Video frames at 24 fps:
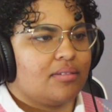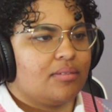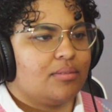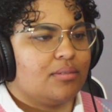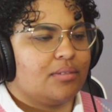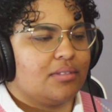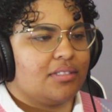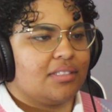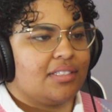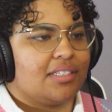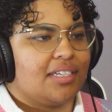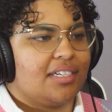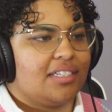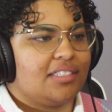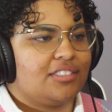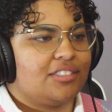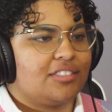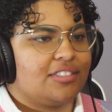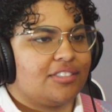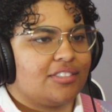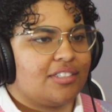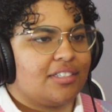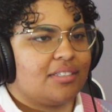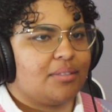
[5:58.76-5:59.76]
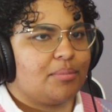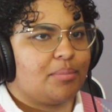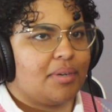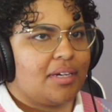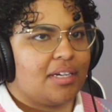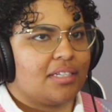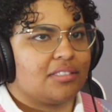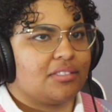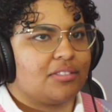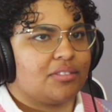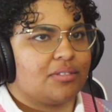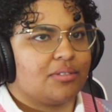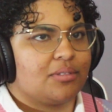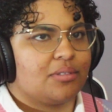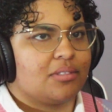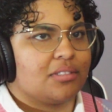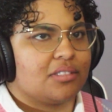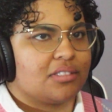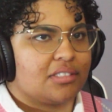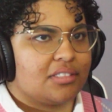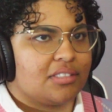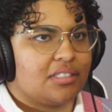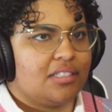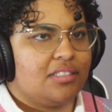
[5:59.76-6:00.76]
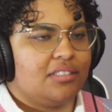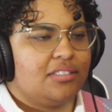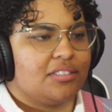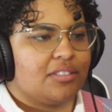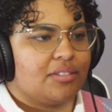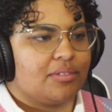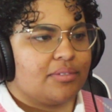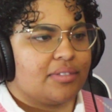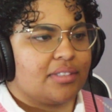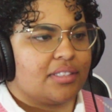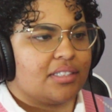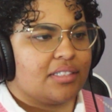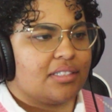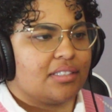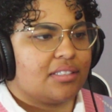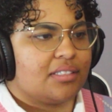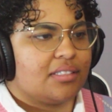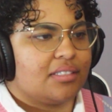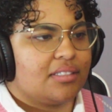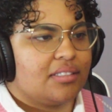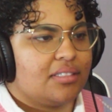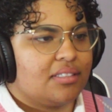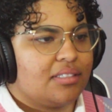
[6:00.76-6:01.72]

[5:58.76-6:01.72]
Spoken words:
Well, yeah, she tried to pass through. Her son's over there.